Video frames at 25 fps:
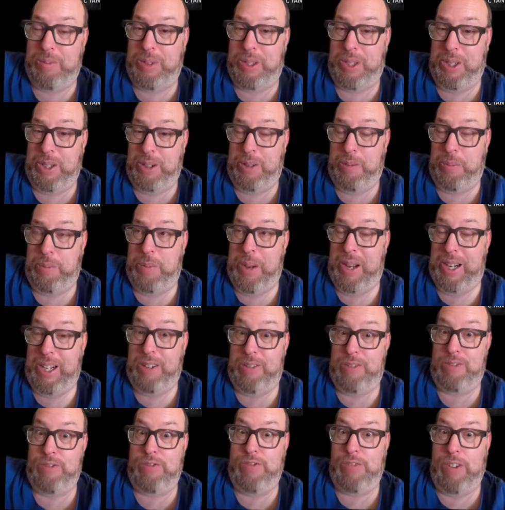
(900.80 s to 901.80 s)
you know, back
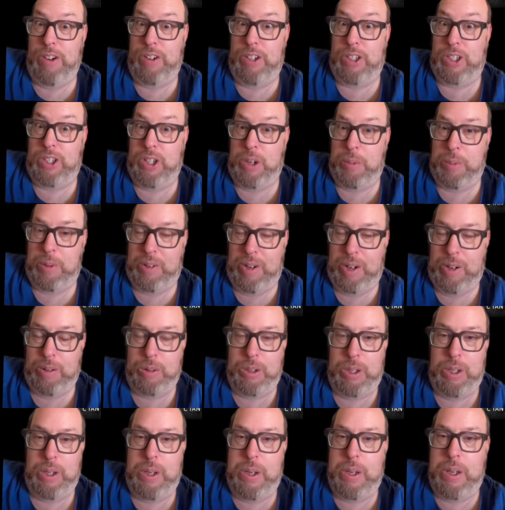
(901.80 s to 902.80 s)
your first time around.
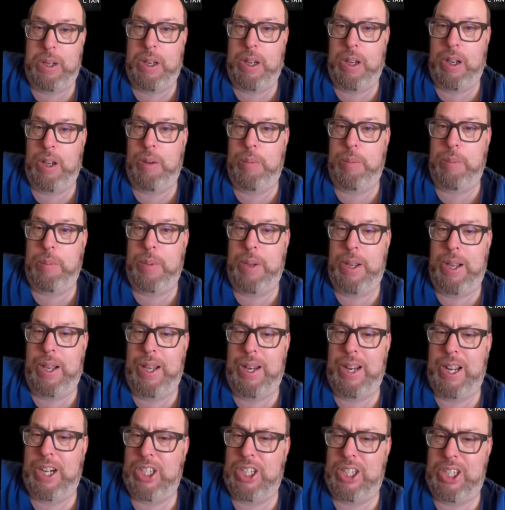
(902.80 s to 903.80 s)
And
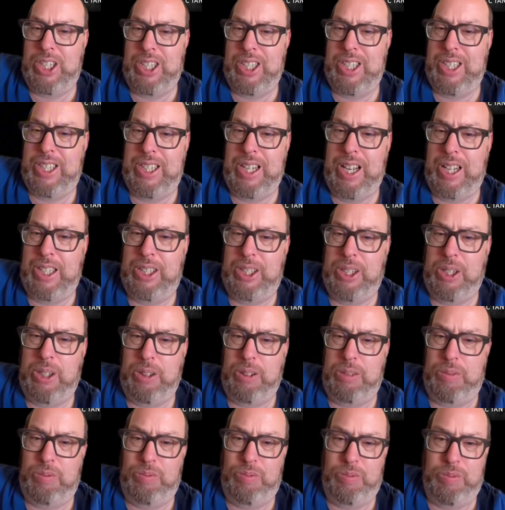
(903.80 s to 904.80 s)
actually since then, you know,
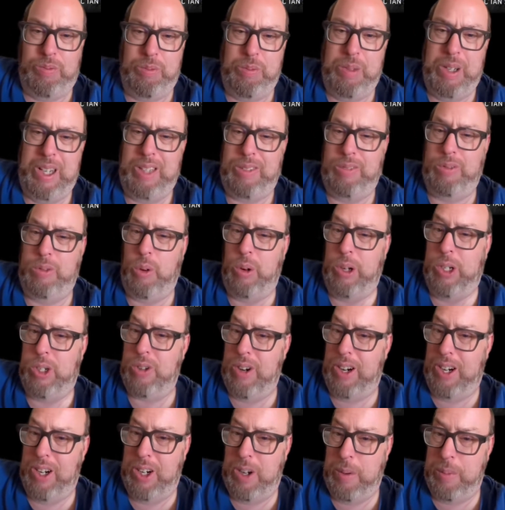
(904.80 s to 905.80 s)
we had Void
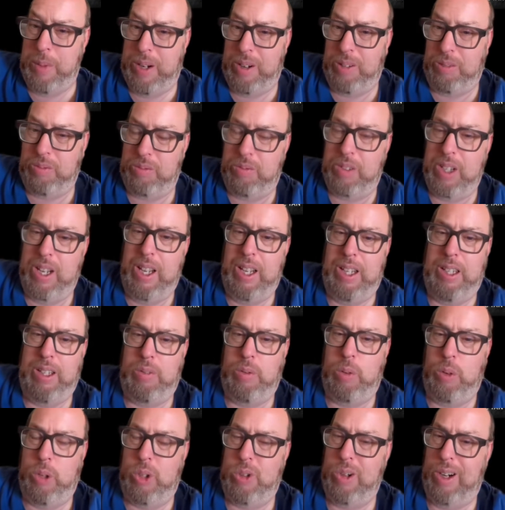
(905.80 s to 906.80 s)
Dragon come out, and the
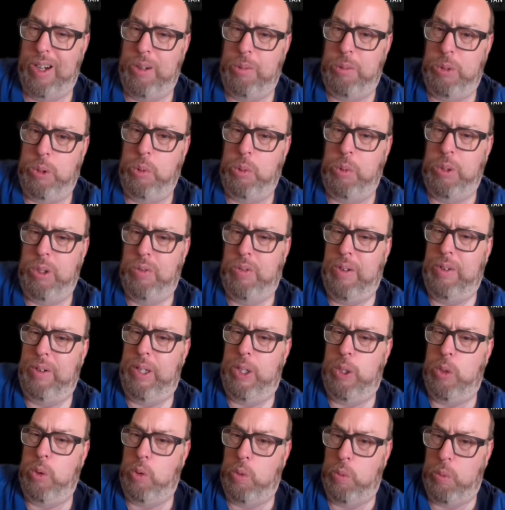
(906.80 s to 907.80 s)
Void Dragon was always a very
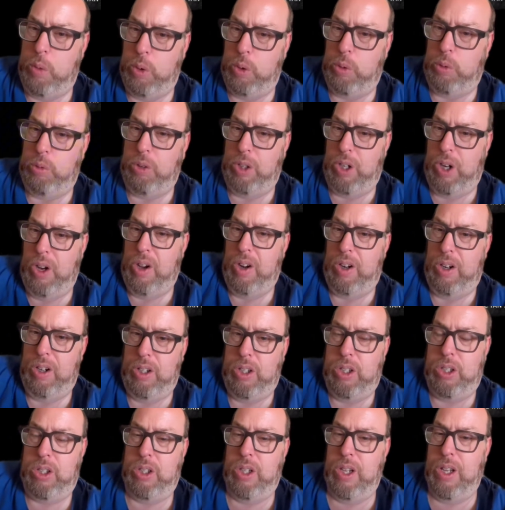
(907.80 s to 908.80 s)
cool model
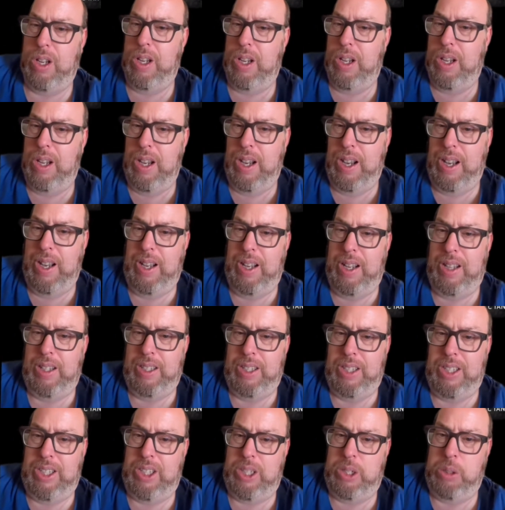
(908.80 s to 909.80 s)
regardless, and
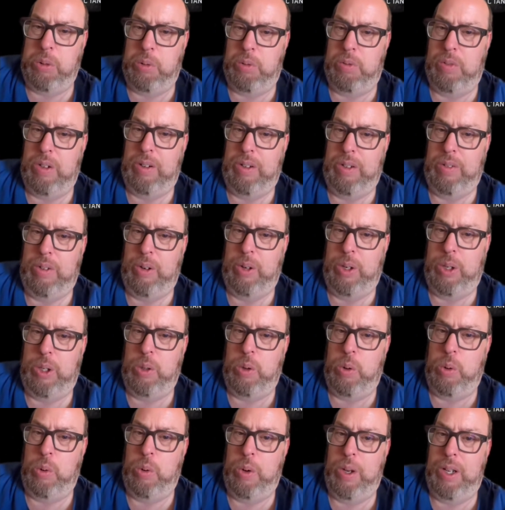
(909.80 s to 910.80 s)
it's still very, very
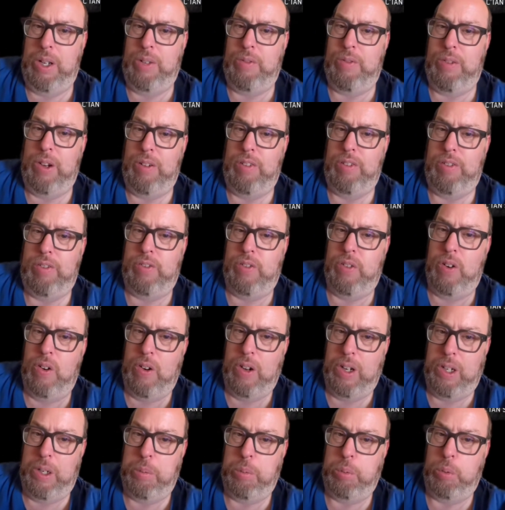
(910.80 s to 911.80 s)
cool, and they
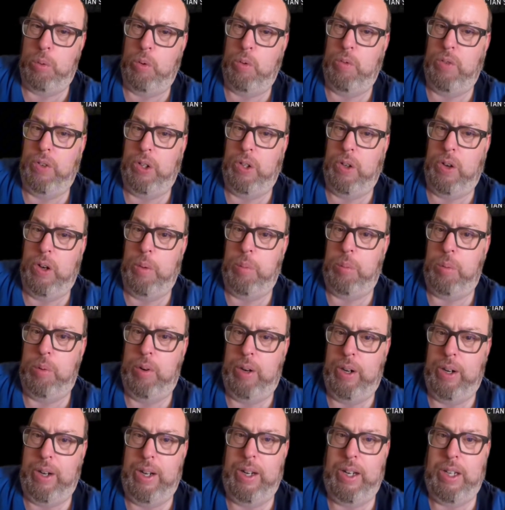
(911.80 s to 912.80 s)
finally brought the
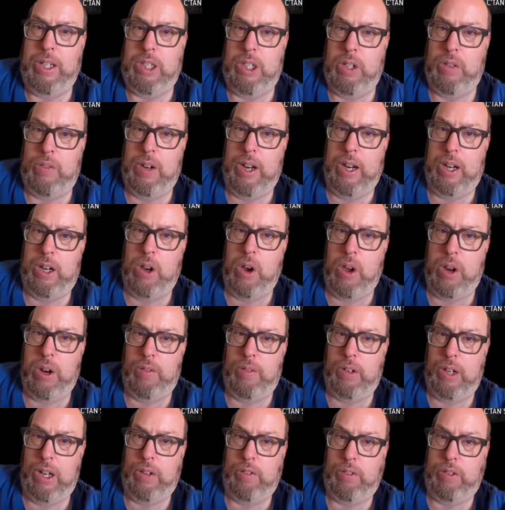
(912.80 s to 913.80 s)
Nightbringer into that kind
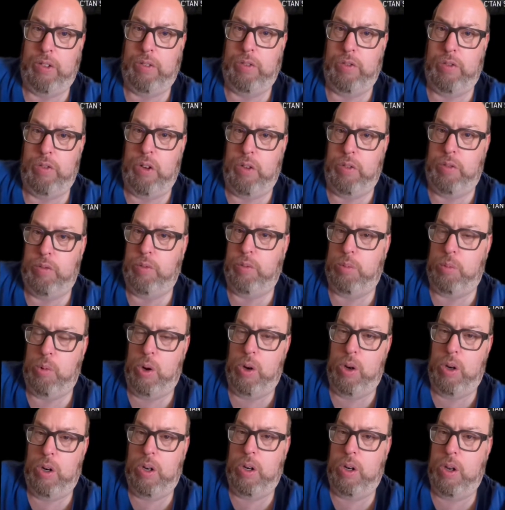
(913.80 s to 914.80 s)
of level of
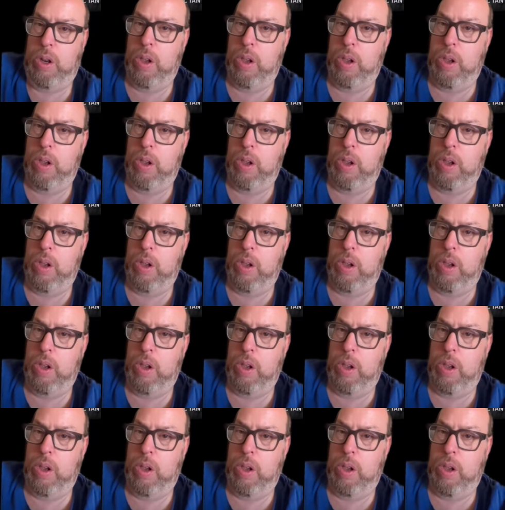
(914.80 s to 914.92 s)
work.